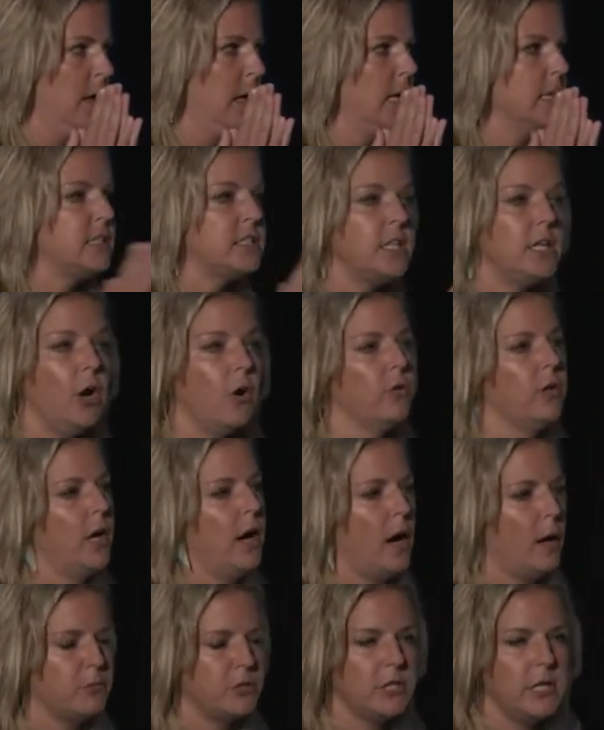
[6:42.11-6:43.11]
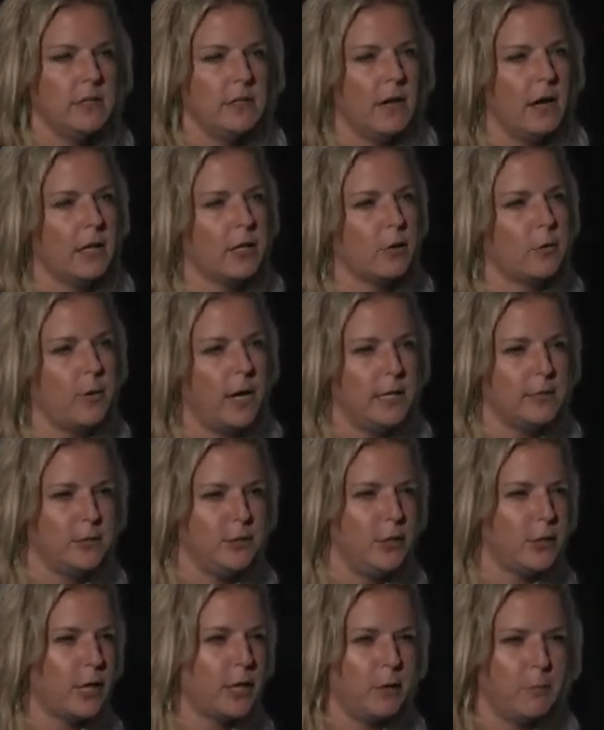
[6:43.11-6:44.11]
It's the only option, otherwise
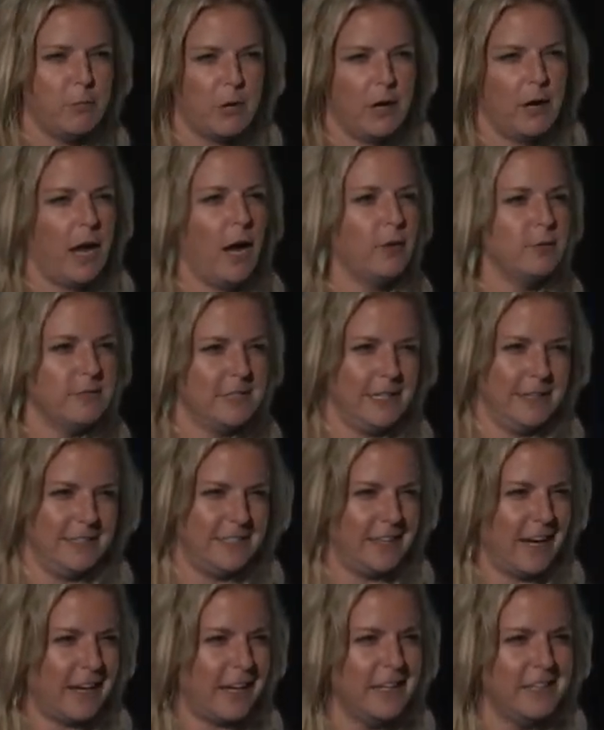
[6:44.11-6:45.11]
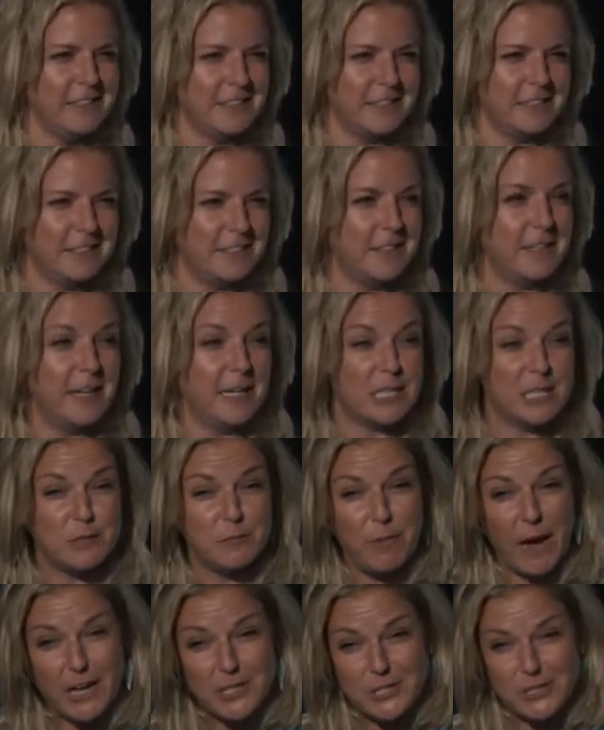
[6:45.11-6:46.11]
you're gonna burn out in 10 seconds,
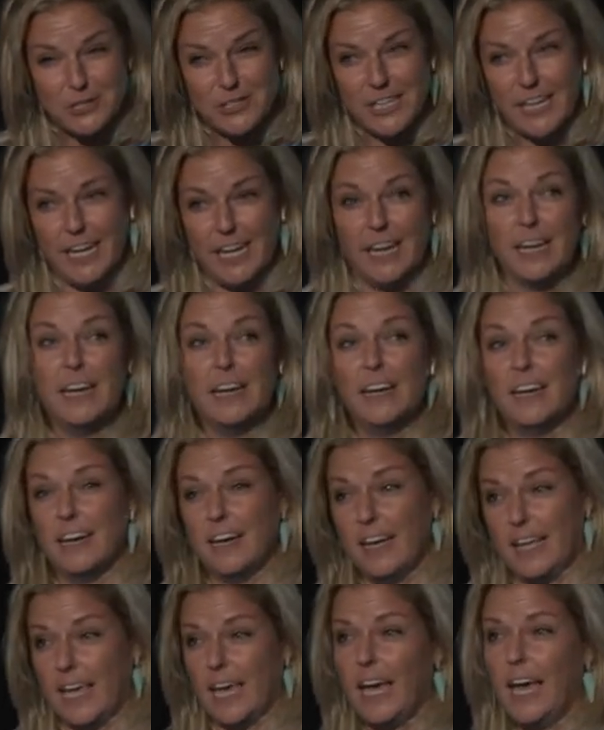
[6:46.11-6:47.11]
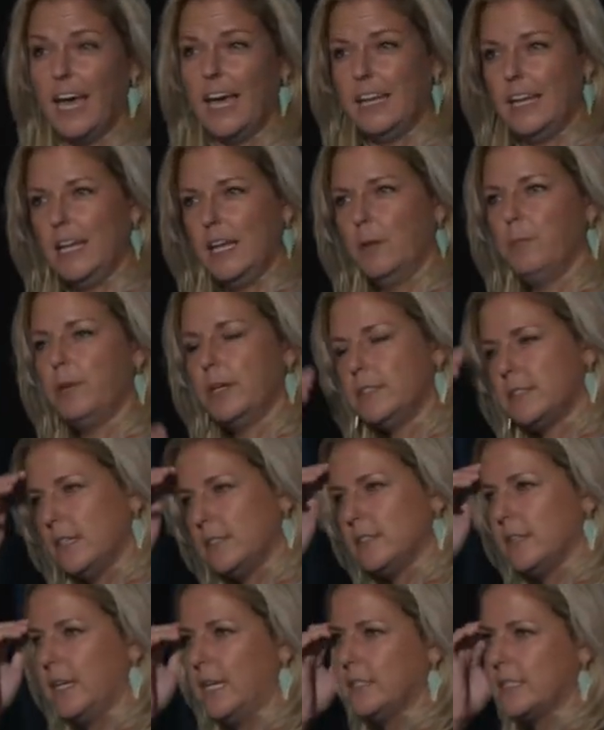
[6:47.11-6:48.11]
especially, again, in a
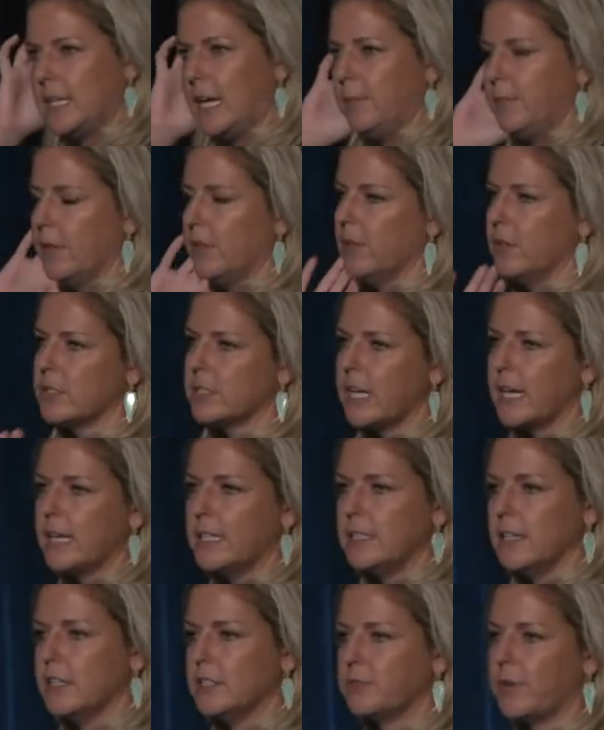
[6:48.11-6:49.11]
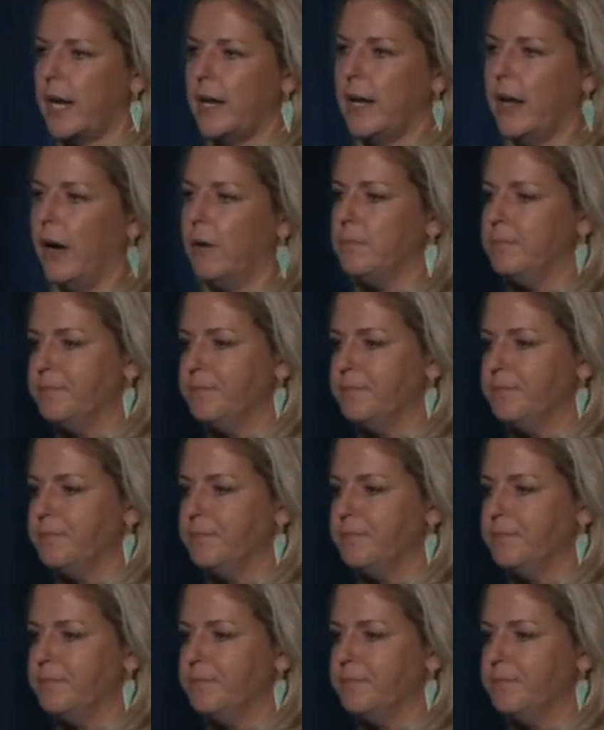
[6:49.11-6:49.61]
business landscape that looks like it does right now.